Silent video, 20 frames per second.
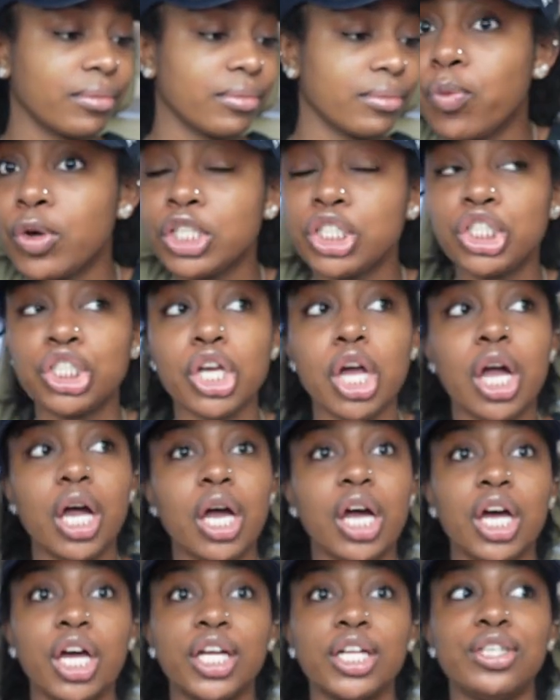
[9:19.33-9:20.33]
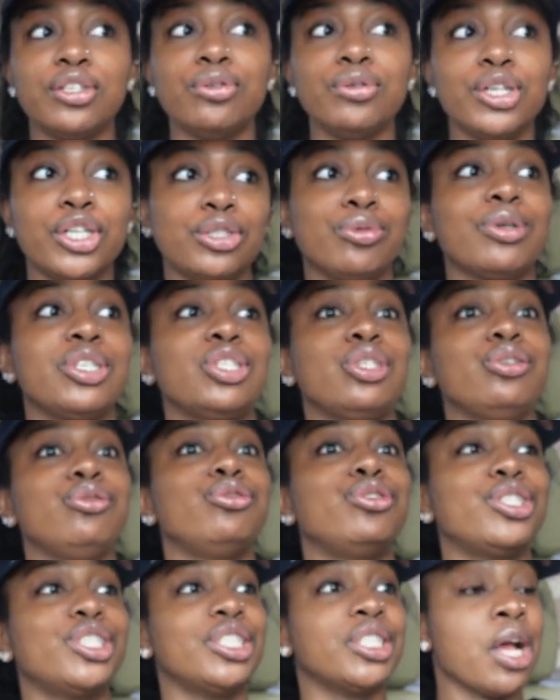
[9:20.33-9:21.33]
What's y'all New Year's
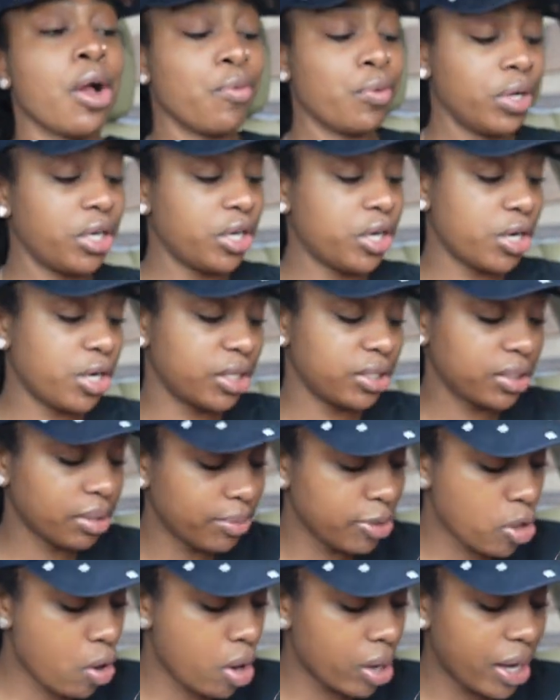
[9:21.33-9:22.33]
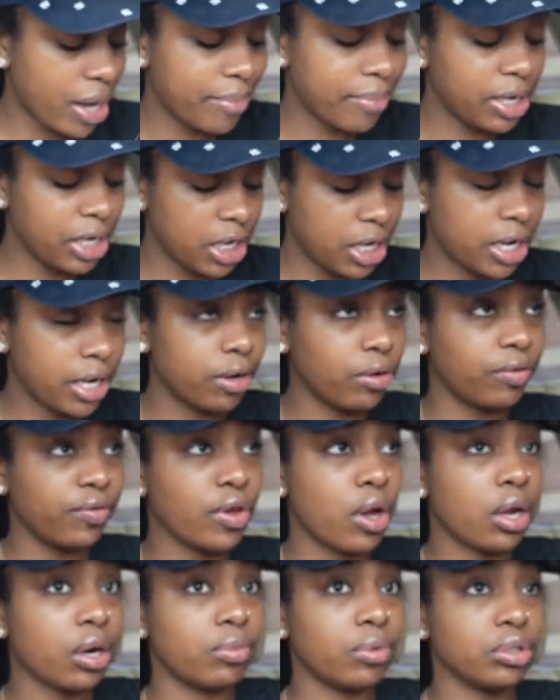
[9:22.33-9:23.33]
resolutions? I wanna hear Some of y'all commenting down. If
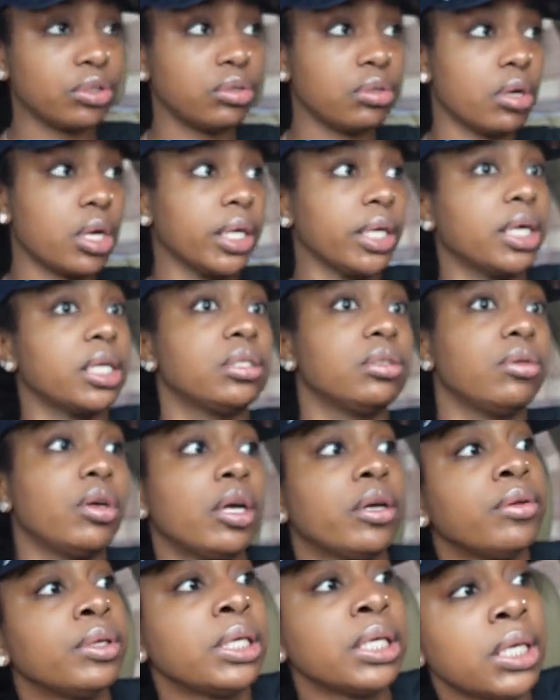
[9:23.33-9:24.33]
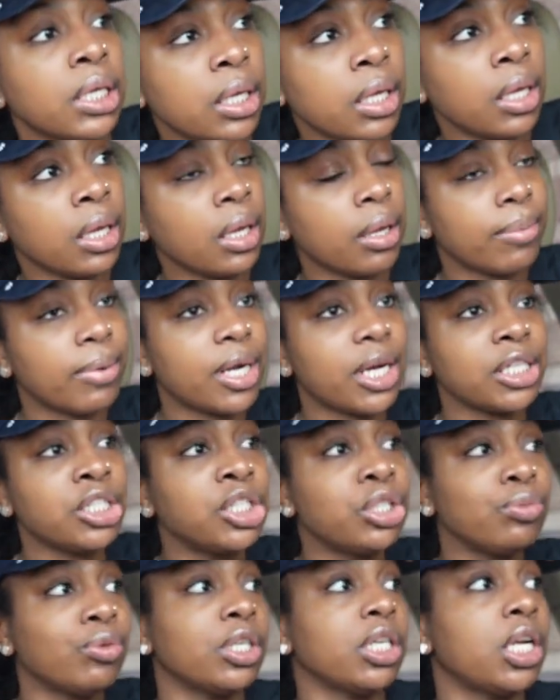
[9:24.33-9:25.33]
y'all don't want to, y'all ain't got to that. But I
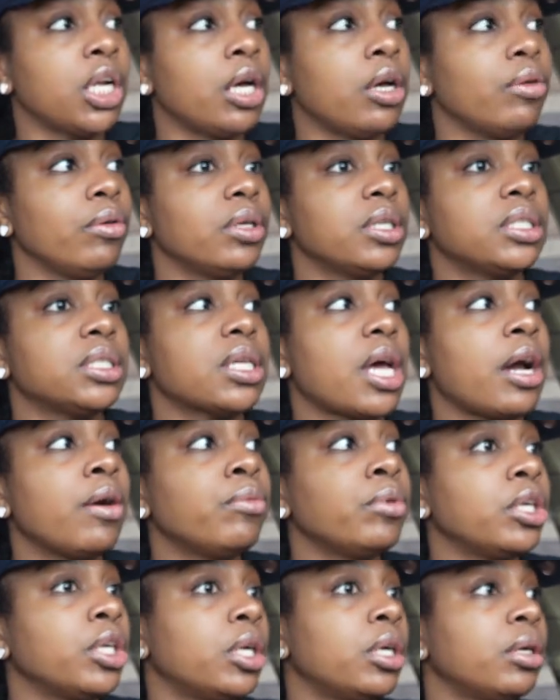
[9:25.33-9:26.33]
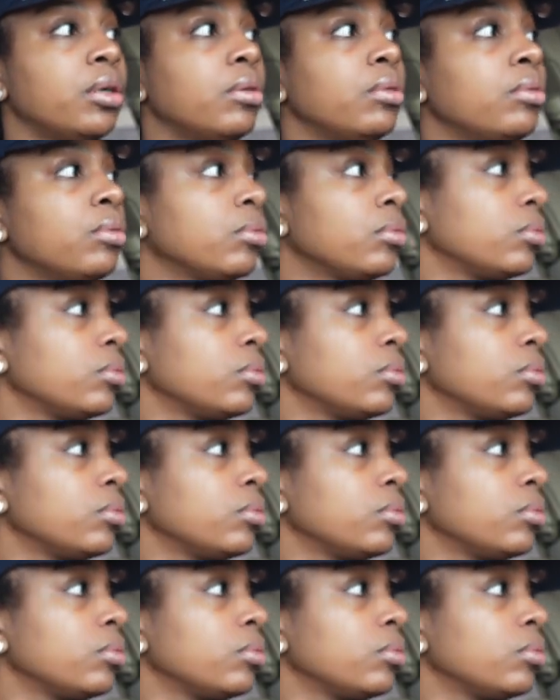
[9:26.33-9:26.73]
just wanna know, because I wanna know.